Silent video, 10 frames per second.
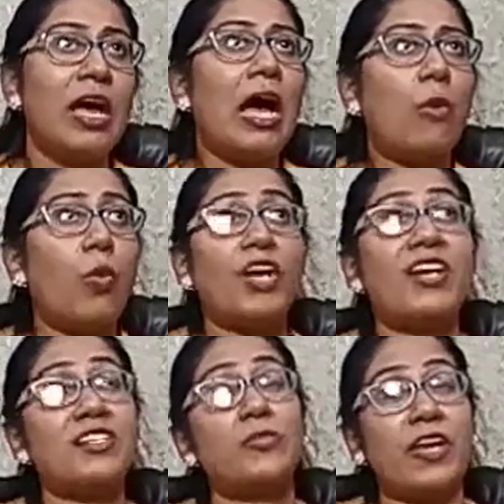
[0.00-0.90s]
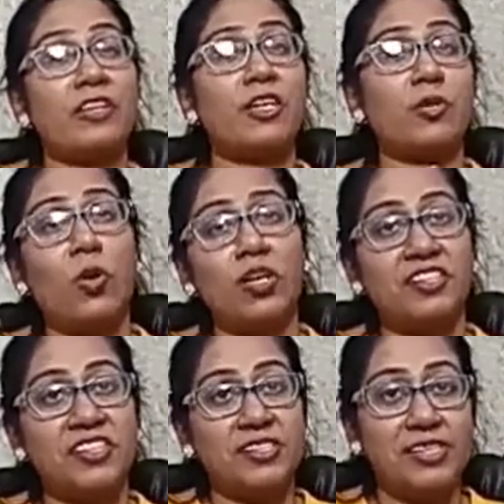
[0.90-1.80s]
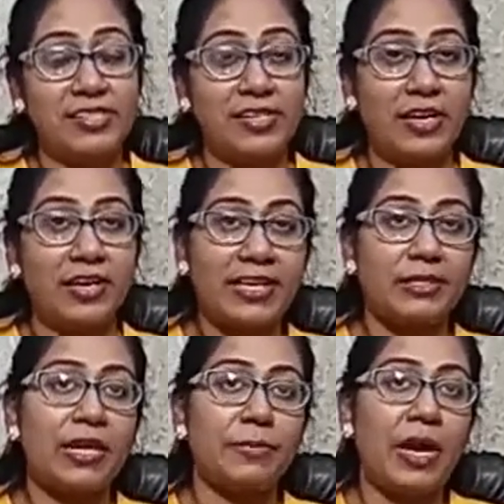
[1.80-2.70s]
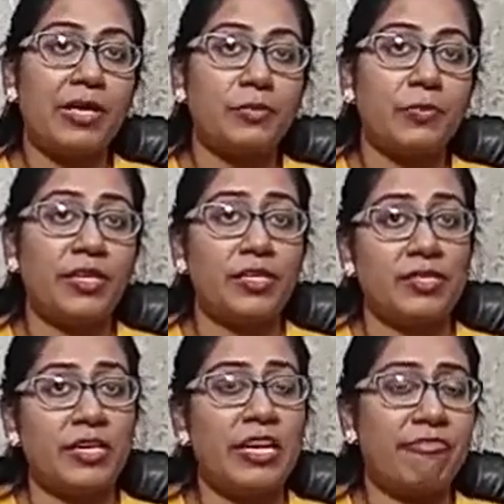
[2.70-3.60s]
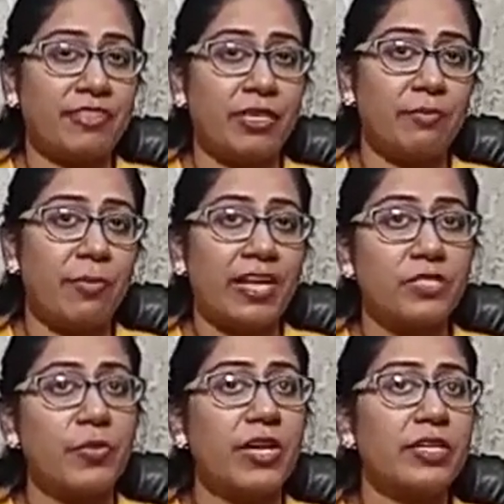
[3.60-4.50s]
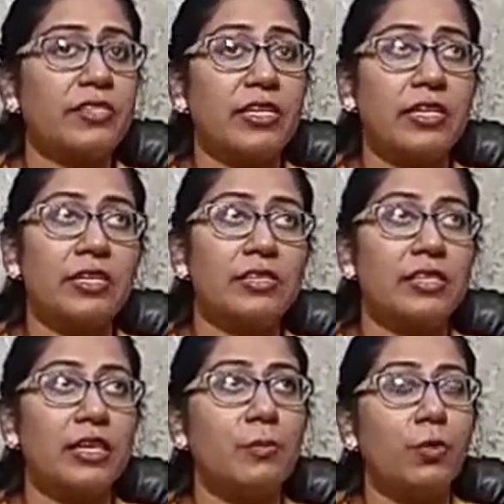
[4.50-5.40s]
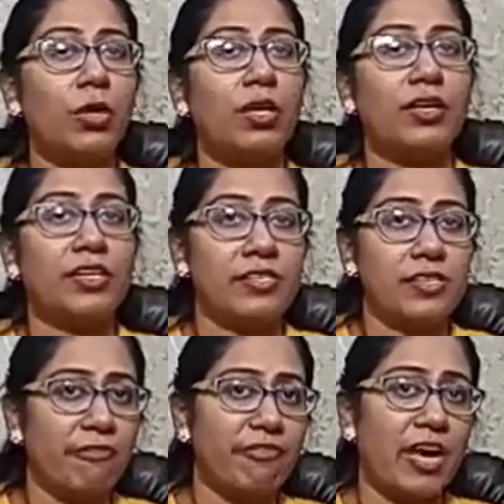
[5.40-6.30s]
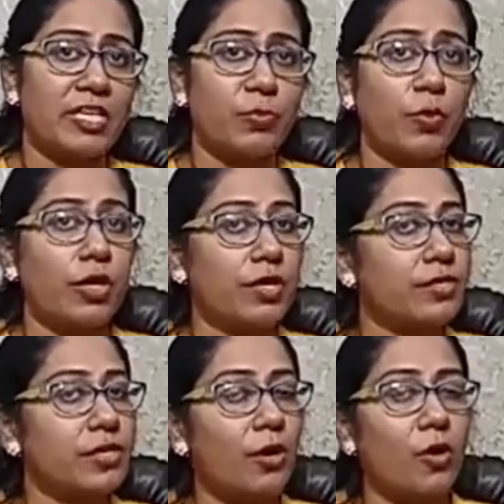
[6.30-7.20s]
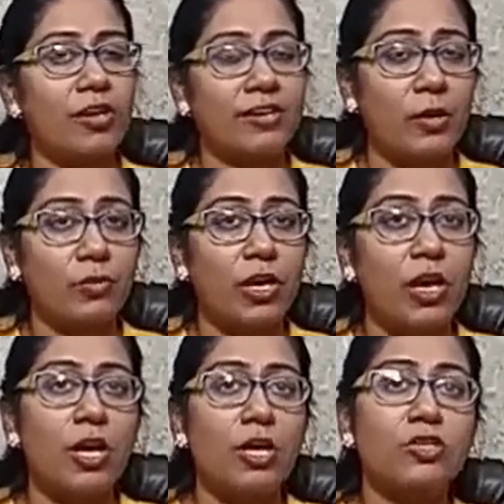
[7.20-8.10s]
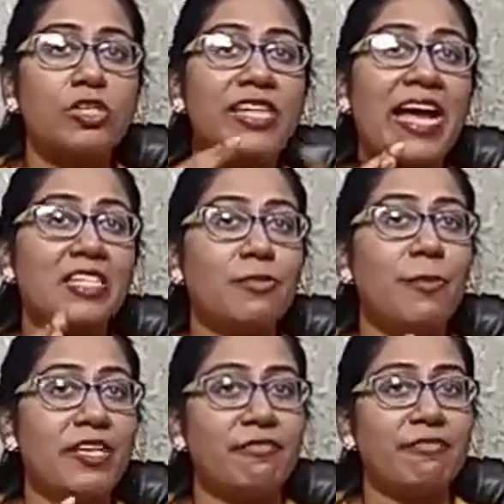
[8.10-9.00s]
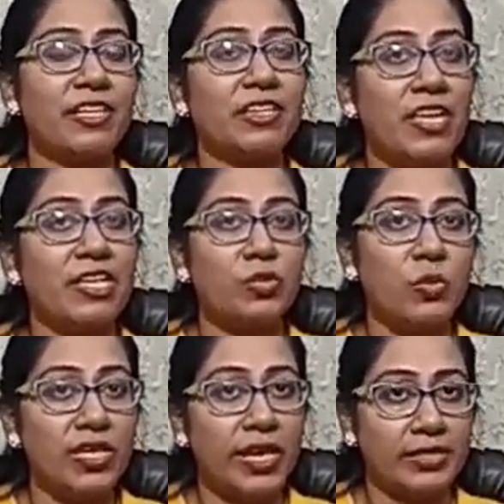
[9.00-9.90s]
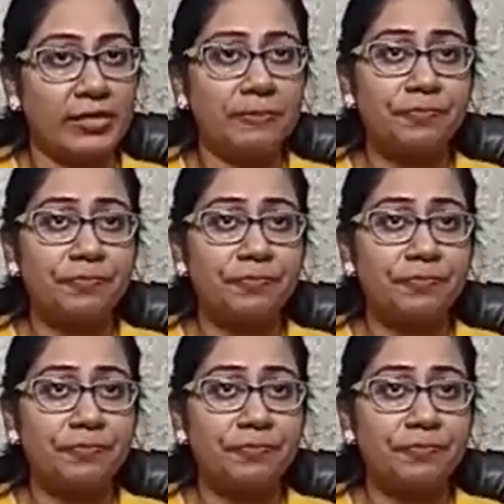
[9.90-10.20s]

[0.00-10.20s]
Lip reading: What are his special qualities? Is he a right hand batsman? Is he a left hand batsman? Is he a bowler? Is he a fast bowler? Is he a all rounder? So that specific things we write.